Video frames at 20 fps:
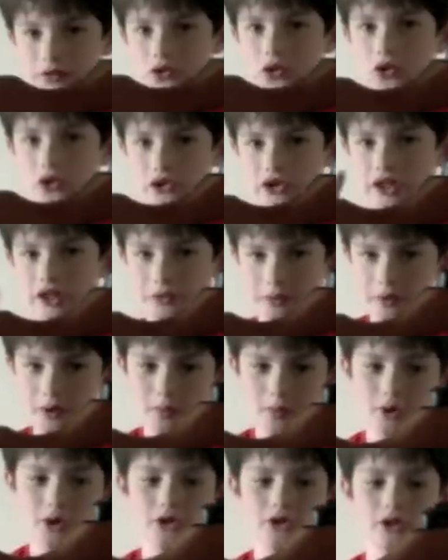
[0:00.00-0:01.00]
of course, it is real
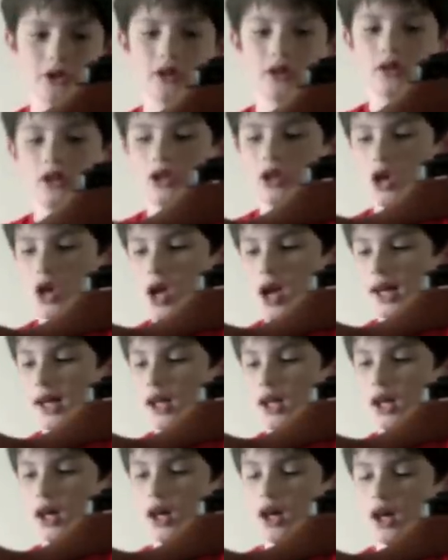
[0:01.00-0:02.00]
wood.
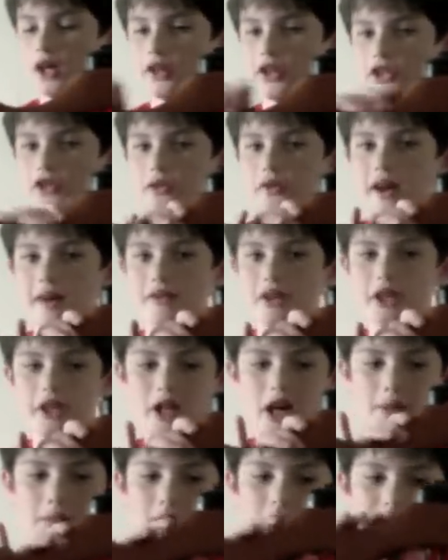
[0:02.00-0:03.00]
They do have it in a
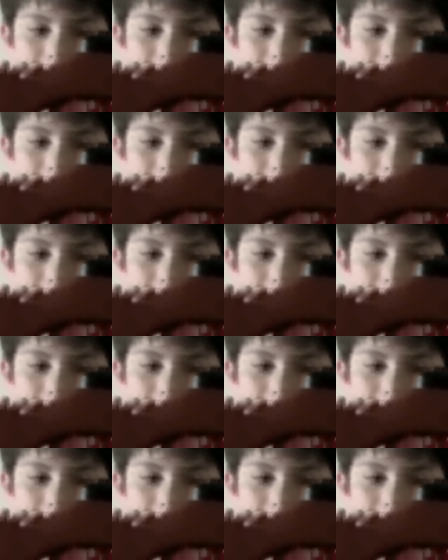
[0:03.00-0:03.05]
couple of